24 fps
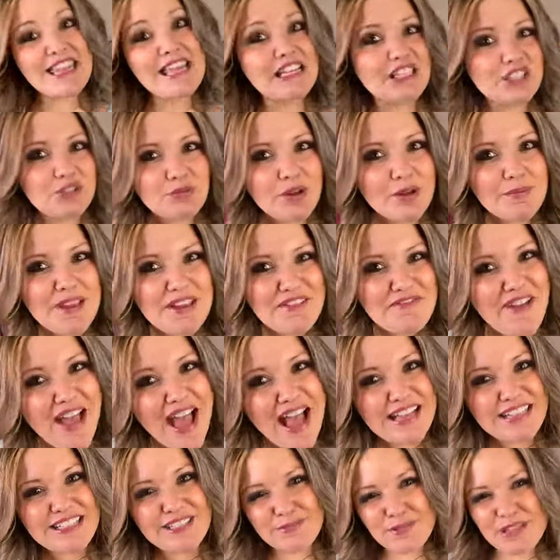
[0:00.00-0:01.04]
this will be
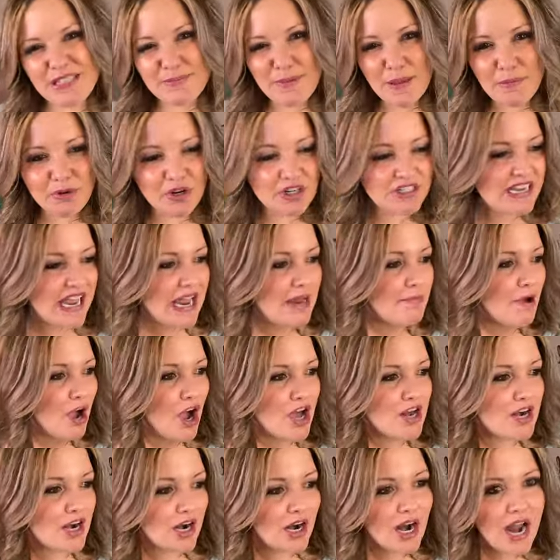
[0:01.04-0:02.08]
fast. We spend more time
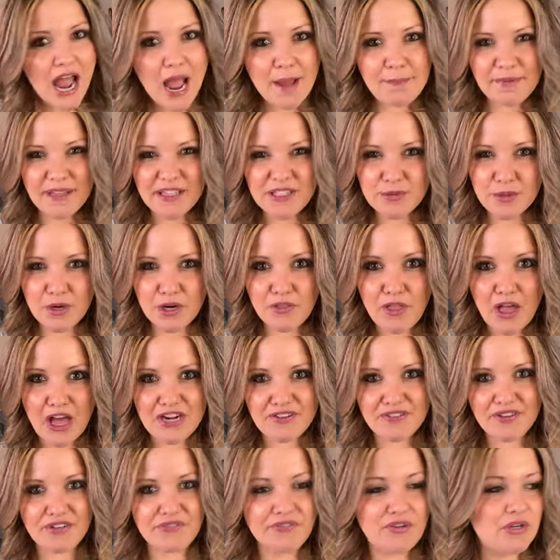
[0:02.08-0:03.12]
on our app. That's where a
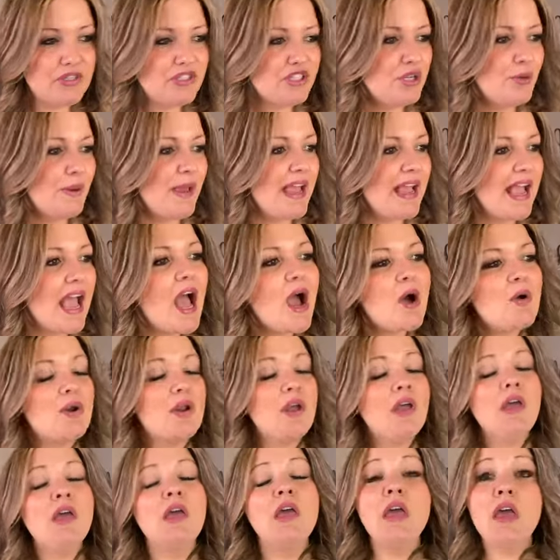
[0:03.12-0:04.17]
lot of our folks do hang out.